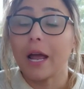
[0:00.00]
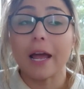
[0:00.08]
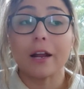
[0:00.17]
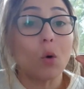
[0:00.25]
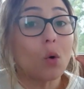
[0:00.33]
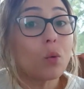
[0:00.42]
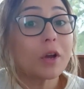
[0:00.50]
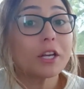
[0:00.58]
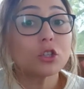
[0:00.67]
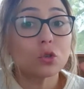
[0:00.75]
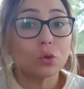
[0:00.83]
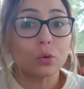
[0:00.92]
And all
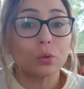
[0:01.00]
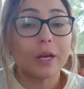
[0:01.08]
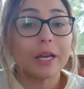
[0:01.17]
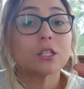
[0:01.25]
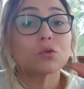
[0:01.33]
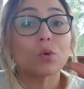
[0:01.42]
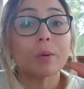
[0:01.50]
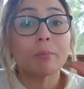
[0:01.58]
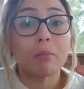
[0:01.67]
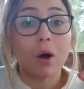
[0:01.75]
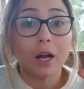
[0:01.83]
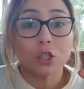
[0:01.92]
we do is
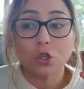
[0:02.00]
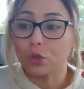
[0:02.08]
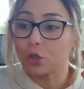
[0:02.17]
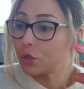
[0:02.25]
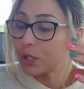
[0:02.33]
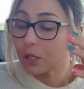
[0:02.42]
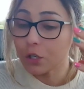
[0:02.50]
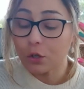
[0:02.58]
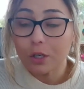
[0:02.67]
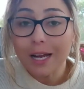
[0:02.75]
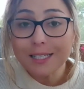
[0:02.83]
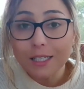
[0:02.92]
remind you,
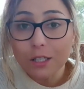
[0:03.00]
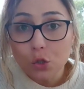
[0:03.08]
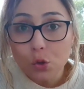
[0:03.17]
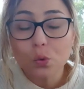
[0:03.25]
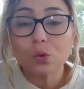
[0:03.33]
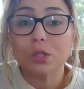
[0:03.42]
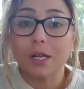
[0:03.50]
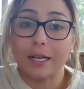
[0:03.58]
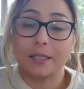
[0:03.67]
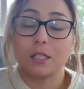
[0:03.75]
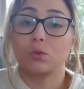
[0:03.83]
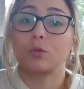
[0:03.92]
utilizing tools like
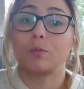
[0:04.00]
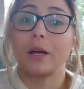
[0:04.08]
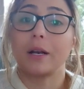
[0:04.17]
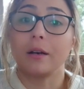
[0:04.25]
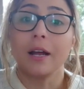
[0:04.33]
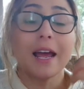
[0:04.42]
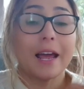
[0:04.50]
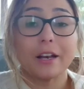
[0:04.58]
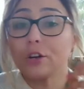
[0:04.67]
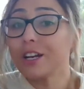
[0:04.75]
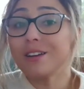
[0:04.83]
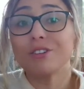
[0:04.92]
the swish pattern. And
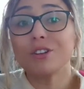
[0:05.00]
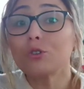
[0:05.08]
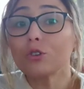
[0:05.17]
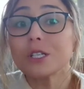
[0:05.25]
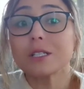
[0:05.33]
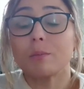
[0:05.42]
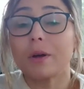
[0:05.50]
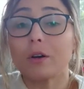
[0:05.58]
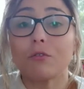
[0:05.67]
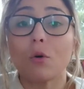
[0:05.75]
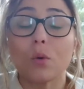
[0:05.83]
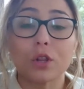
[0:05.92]
you can even use this
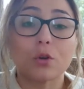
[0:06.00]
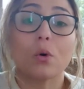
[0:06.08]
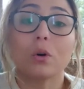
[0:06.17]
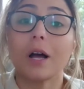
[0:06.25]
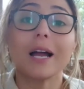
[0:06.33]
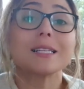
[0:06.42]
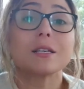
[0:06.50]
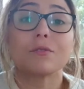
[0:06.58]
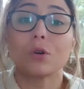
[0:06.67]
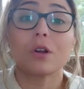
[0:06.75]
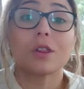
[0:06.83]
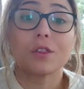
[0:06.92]
metaphor with your clients if
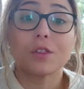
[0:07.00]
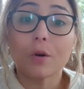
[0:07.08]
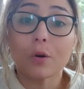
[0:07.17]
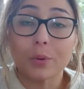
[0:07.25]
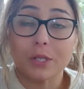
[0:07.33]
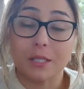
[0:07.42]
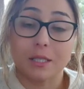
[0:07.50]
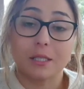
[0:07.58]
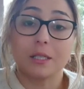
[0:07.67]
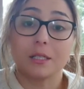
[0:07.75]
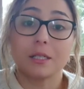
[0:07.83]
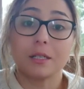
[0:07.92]
you're a therapist
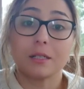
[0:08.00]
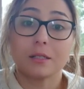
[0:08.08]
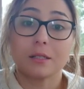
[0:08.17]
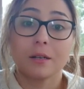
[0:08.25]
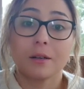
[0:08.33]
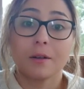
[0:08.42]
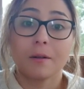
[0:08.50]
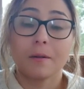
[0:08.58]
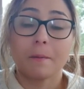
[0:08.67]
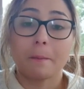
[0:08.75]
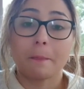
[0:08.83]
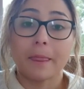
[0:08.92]
listening to this.
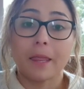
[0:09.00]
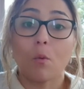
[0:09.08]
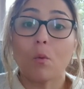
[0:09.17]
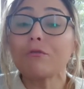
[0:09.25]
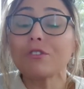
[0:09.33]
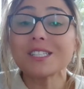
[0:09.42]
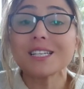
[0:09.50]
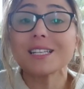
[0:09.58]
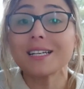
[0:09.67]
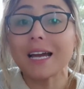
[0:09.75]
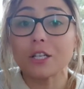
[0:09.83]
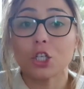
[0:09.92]
We
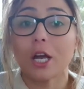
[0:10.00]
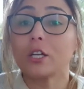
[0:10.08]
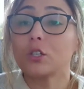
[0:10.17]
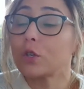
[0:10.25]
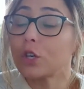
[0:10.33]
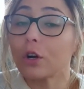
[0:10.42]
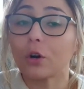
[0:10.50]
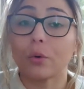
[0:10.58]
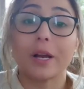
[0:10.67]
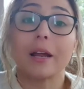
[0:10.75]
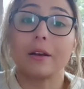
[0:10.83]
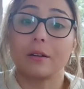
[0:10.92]
facilitate change, we don't
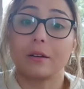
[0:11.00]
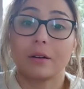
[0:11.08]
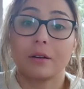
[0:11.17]
create it.